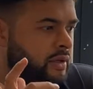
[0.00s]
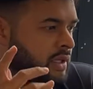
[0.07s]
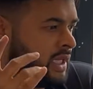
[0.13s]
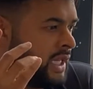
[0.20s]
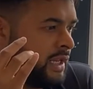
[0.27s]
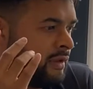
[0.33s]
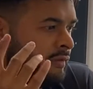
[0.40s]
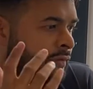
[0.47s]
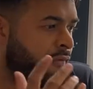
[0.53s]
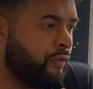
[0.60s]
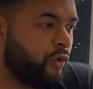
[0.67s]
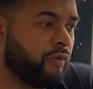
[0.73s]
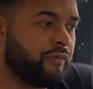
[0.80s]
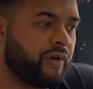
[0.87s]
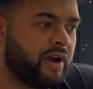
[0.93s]
getting
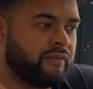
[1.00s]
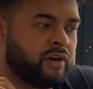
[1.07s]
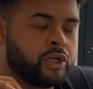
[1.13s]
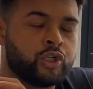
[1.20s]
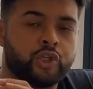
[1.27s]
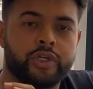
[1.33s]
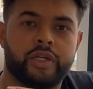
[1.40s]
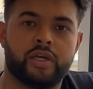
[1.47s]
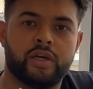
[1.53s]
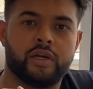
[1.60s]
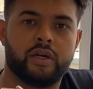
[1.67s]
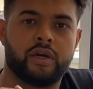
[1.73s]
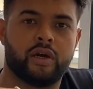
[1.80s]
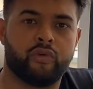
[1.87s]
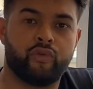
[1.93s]
400 or 500
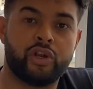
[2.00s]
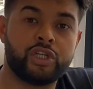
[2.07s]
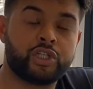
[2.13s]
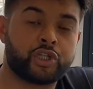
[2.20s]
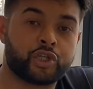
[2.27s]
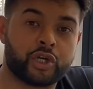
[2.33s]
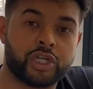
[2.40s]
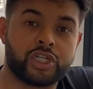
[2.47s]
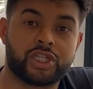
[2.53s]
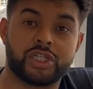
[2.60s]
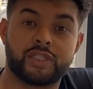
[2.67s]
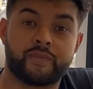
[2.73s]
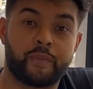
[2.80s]
registrations